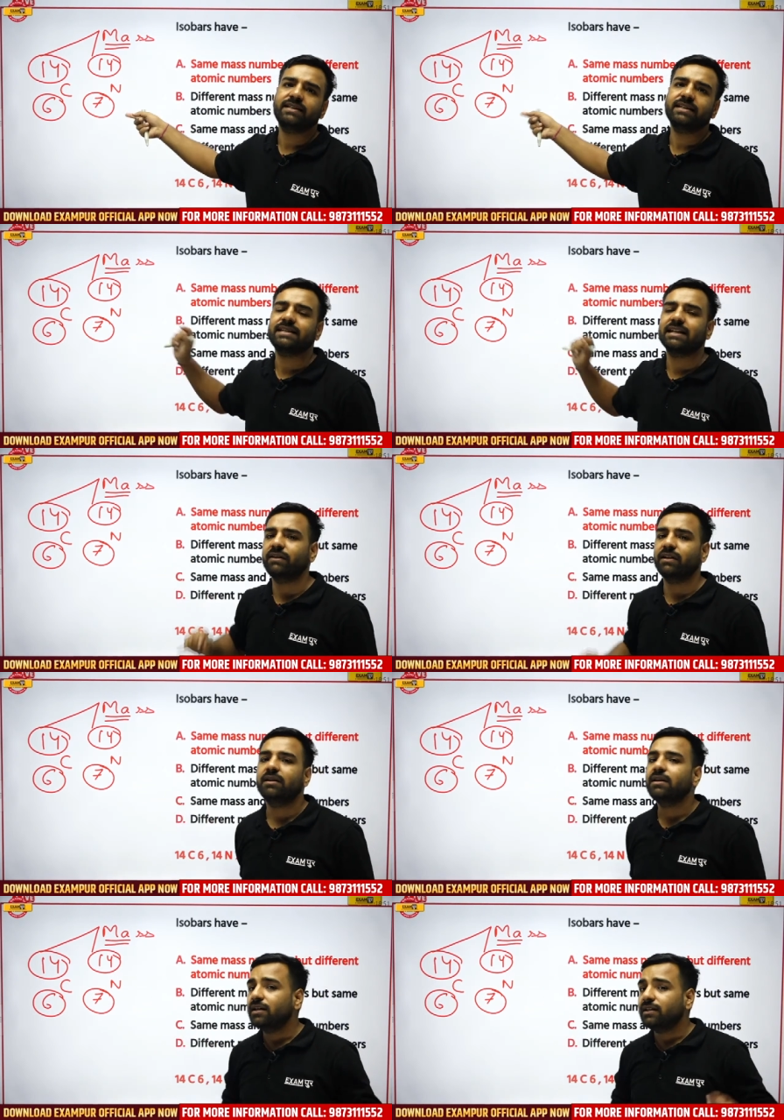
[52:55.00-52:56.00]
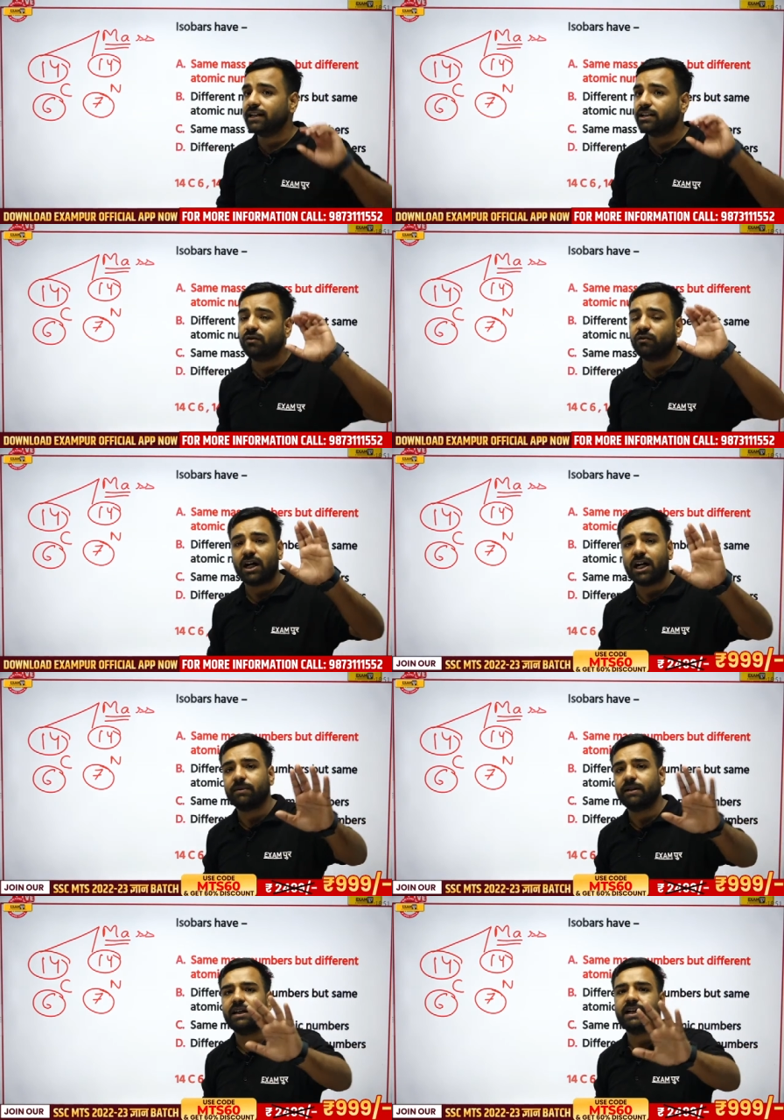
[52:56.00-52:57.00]
or 14C7,
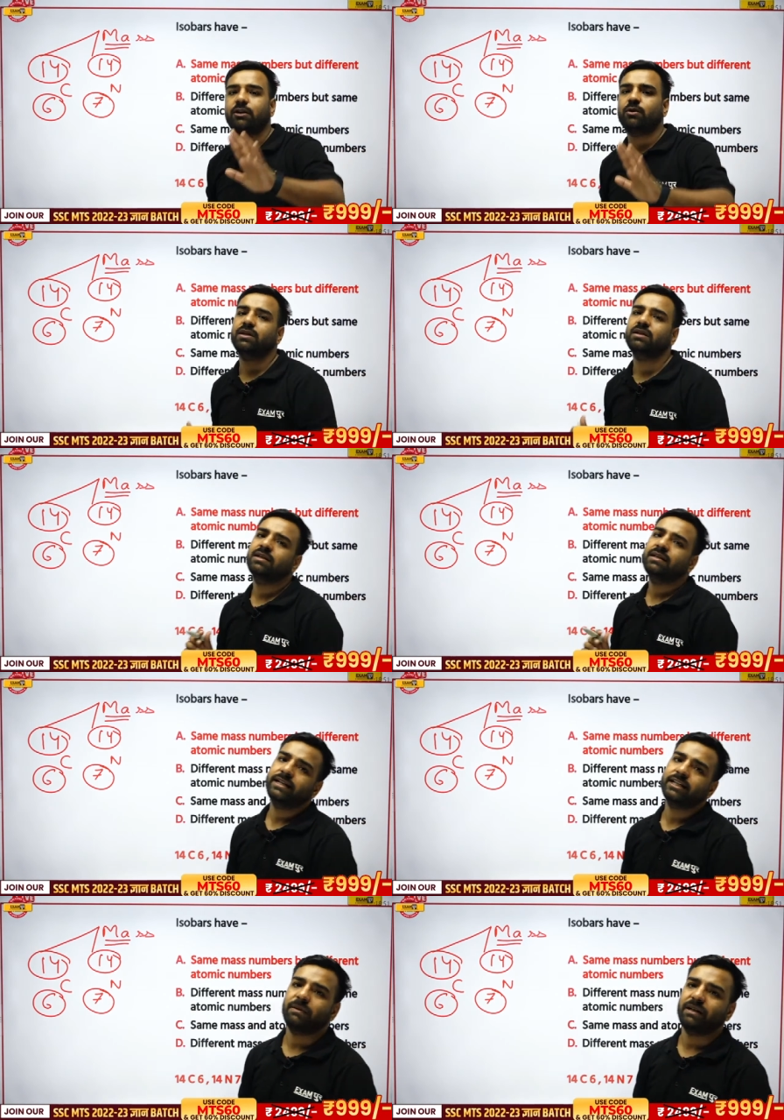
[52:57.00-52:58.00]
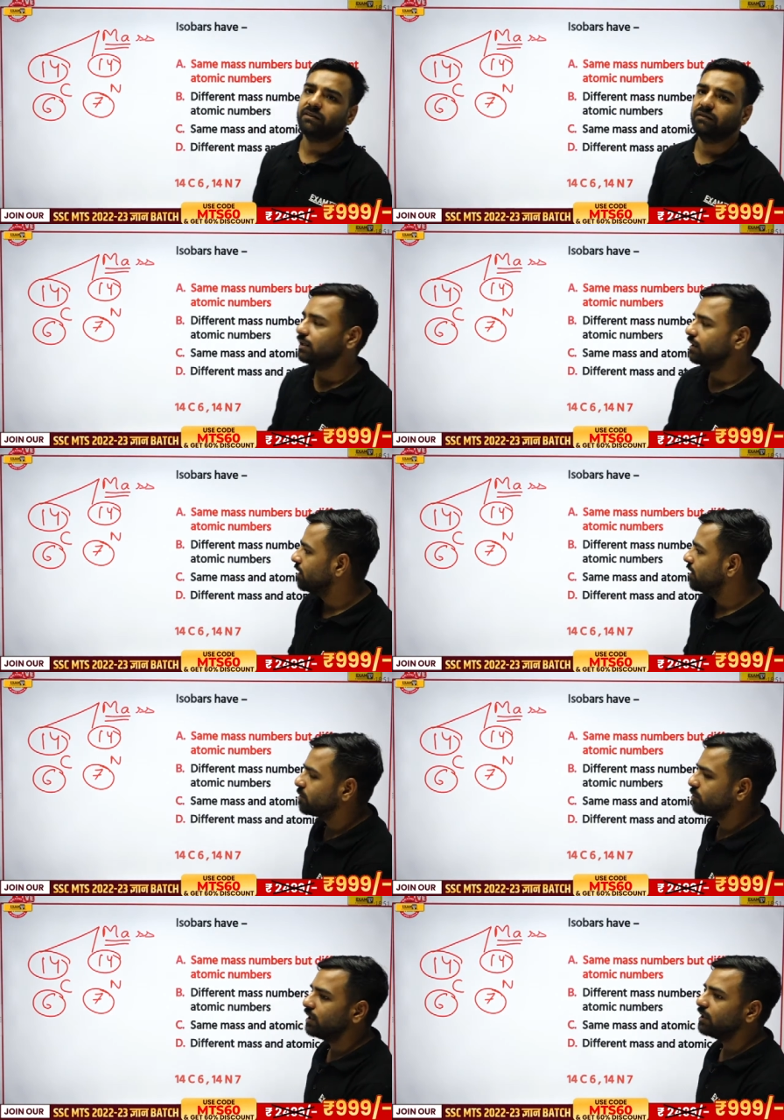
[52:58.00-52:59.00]
that is of carbon and nitrogen
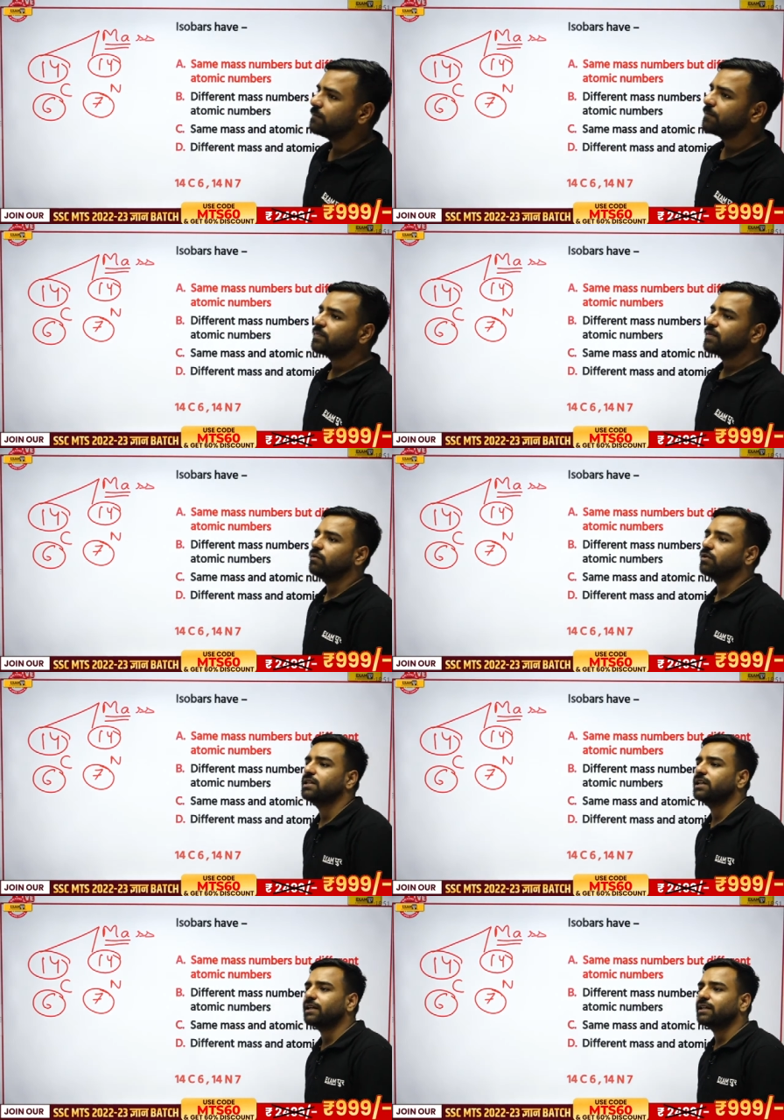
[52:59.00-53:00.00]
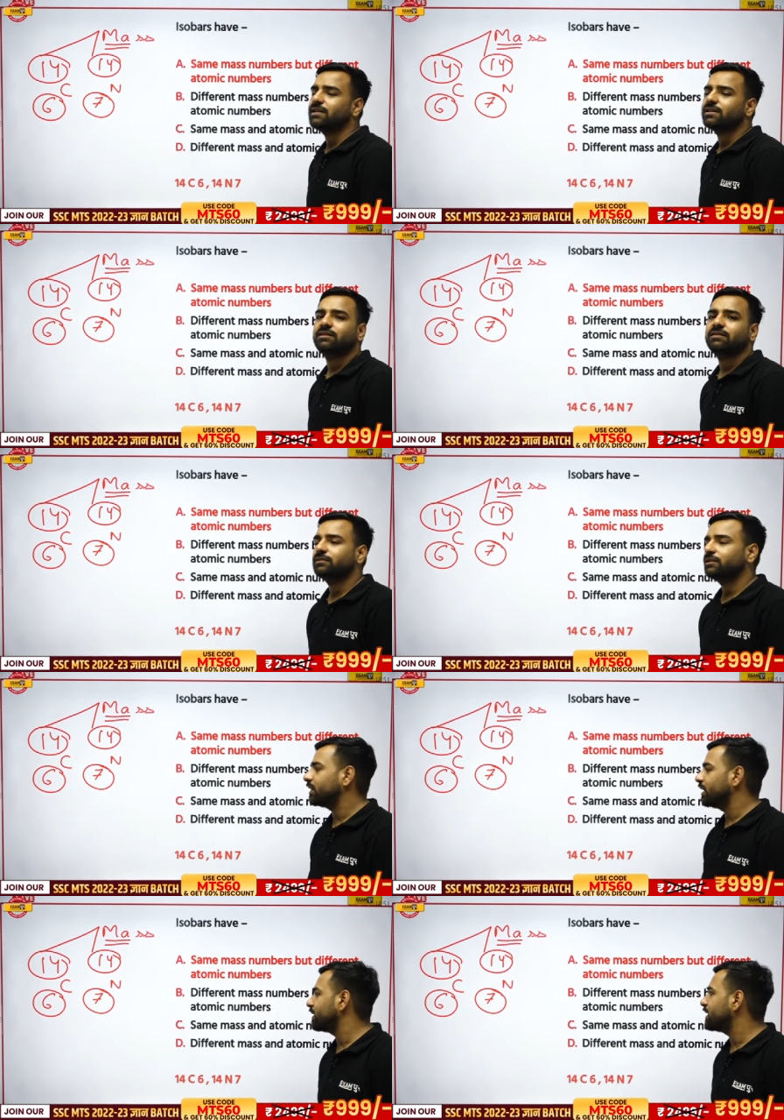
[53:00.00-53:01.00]
respectively. So here, what's the correct
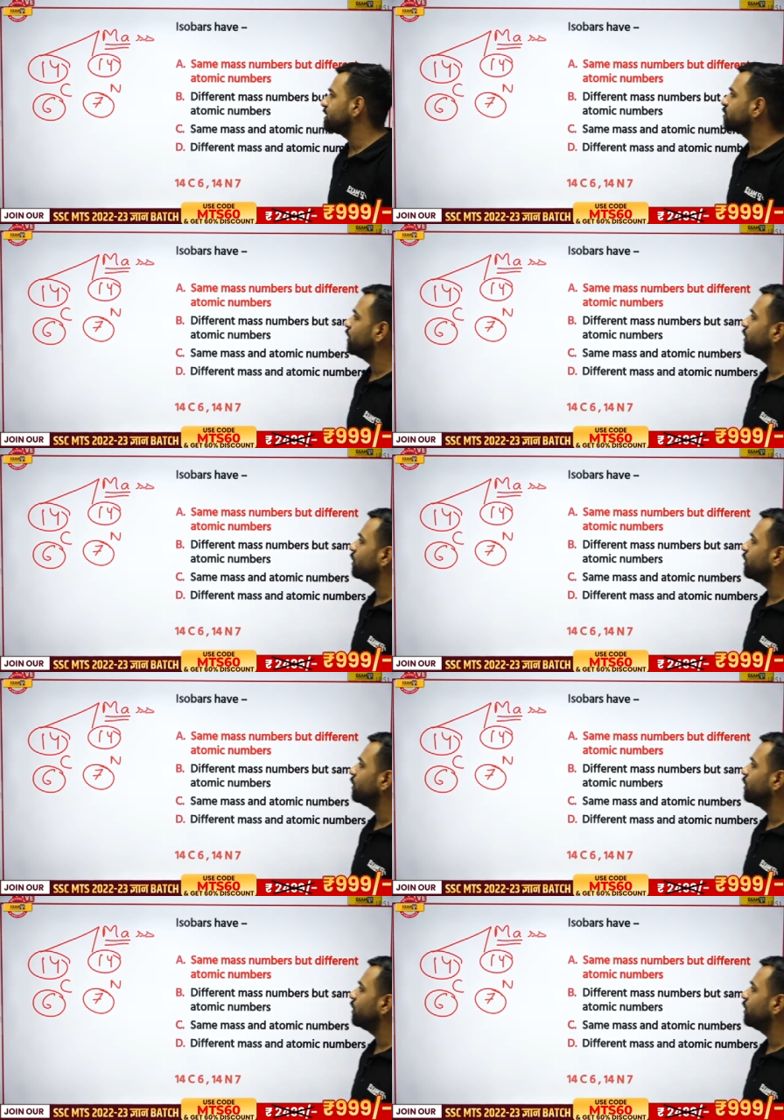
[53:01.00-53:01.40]
answer? The